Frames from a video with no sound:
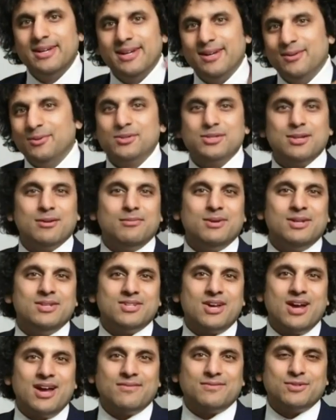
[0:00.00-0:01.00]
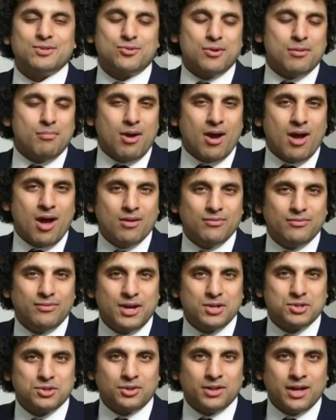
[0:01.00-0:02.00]
It also means I have to trim my own
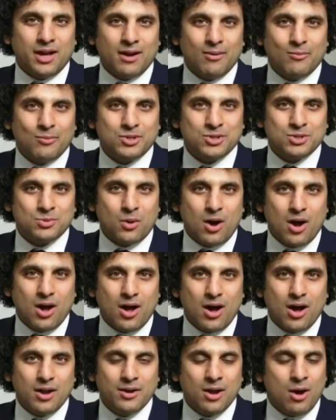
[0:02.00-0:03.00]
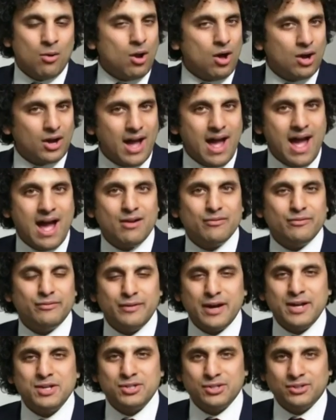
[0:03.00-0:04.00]
facial hair, which is why I no longer have
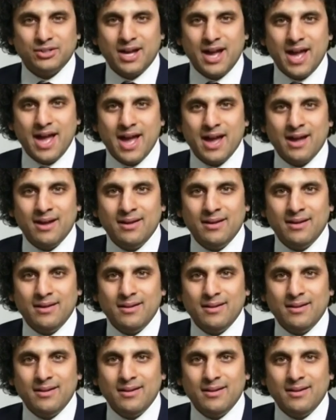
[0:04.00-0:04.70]
facial hair.